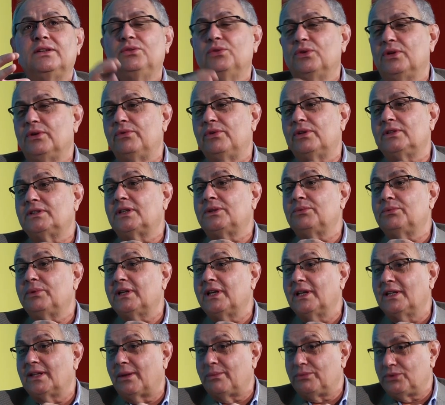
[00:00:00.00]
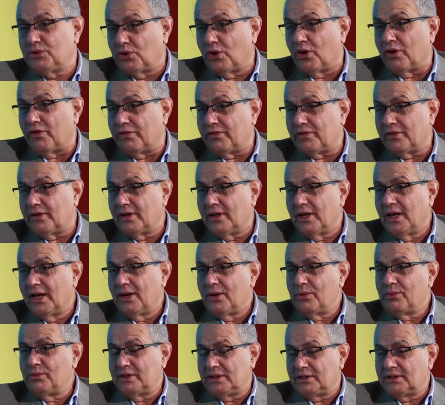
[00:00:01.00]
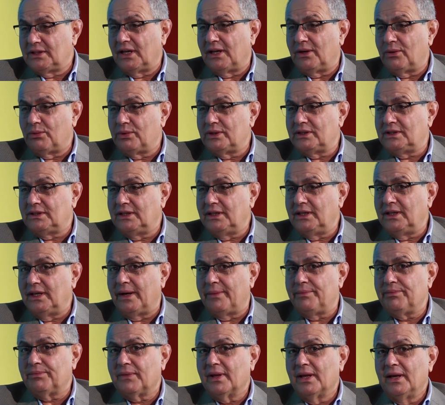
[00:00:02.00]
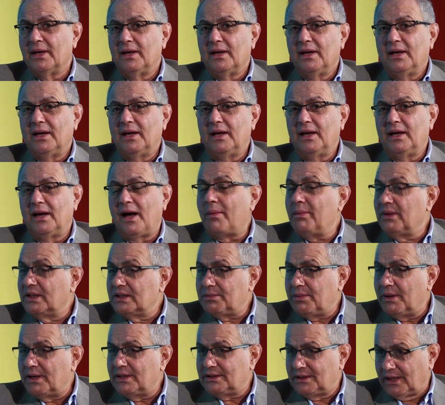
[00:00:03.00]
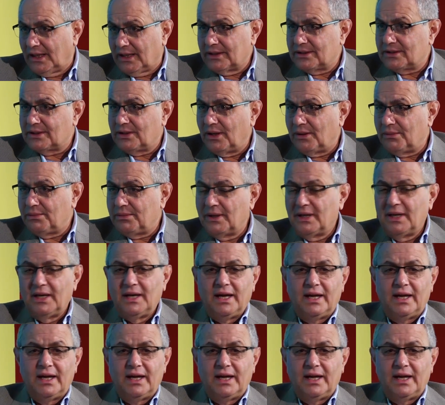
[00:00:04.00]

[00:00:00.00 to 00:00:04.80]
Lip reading: the universe that we can observe with the Hubble Space Telescope.